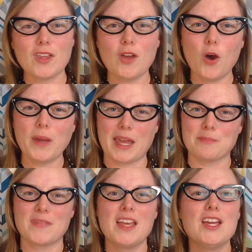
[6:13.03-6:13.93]
Okay,
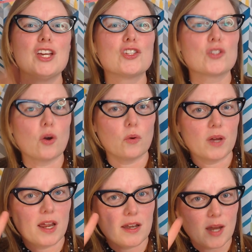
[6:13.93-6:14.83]
so,
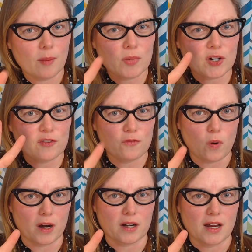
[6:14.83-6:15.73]
number
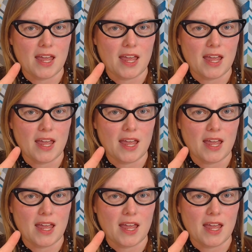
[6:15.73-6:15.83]
four,